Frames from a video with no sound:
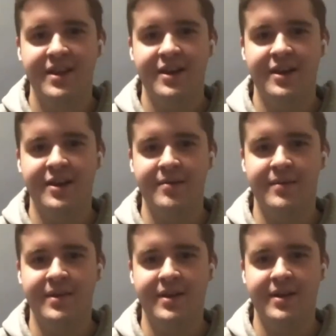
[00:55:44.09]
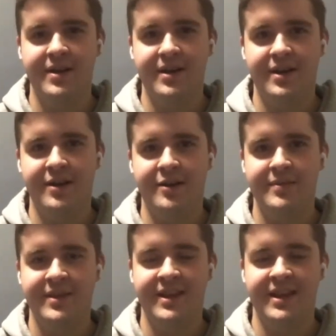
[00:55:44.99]
um
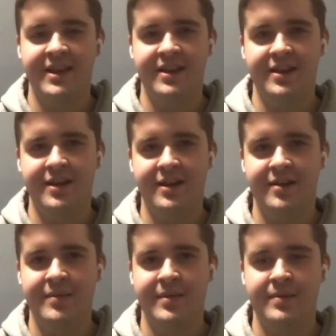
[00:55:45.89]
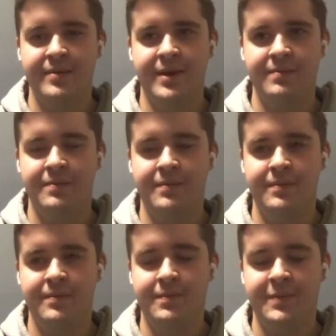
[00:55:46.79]
um um um
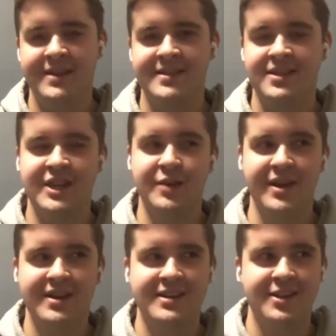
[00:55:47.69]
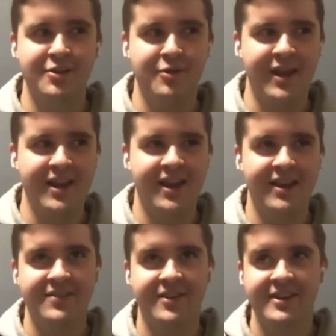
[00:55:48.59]
because she went to a
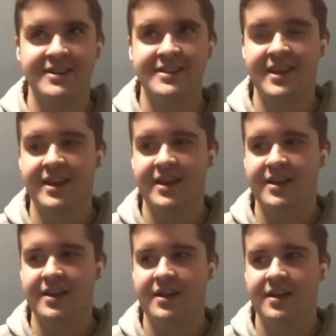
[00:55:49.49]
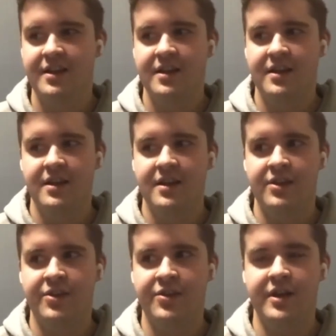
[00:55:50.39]
conference in
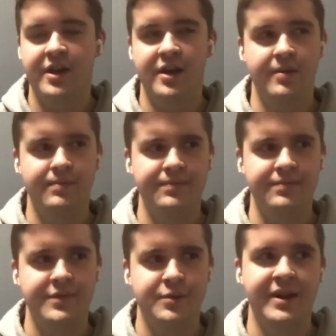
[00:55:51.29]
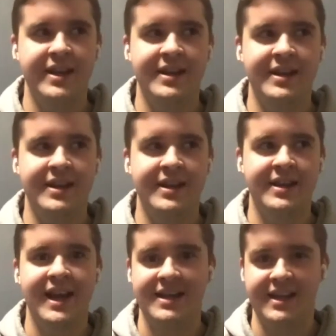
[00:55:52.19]
um
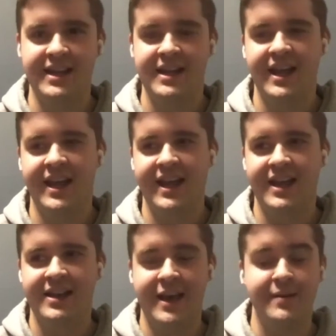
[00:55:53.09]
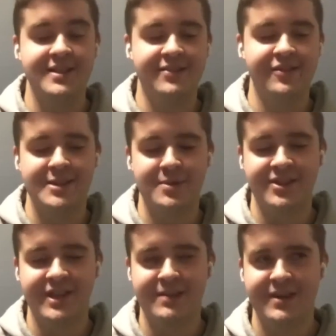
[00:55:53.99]
2019 and that was the first one
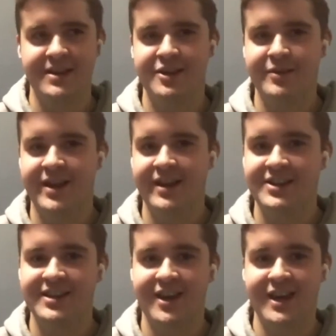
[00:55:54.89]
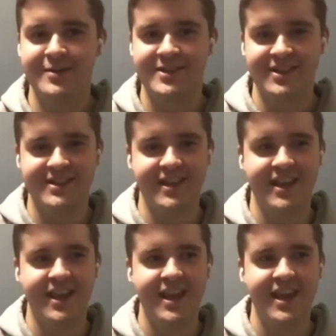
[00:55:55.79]
that she had been to and like she thought it was just like